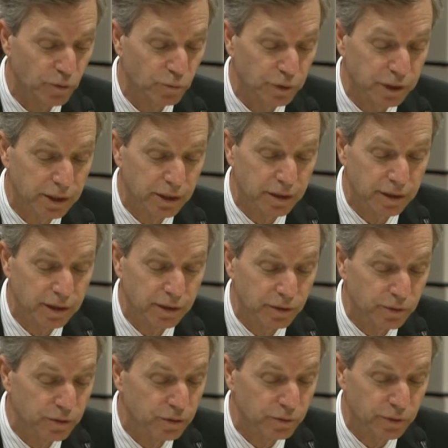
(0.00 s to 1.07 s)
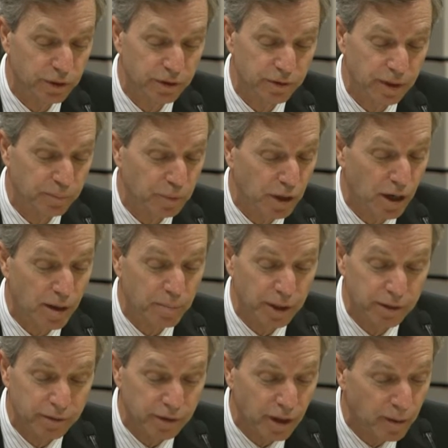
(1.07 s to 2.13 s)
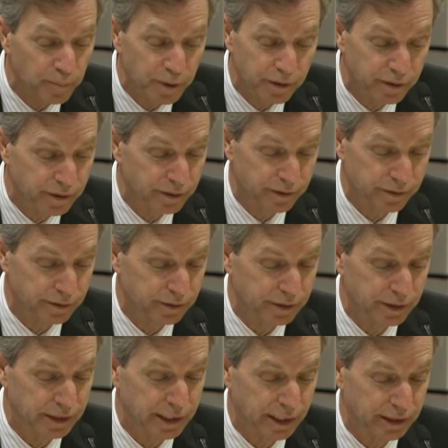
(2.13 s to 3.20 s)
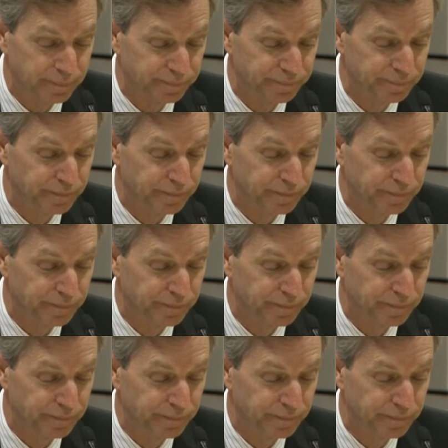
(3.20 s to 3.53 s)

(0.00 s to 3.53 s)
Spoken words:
we continued to accept comments up until today.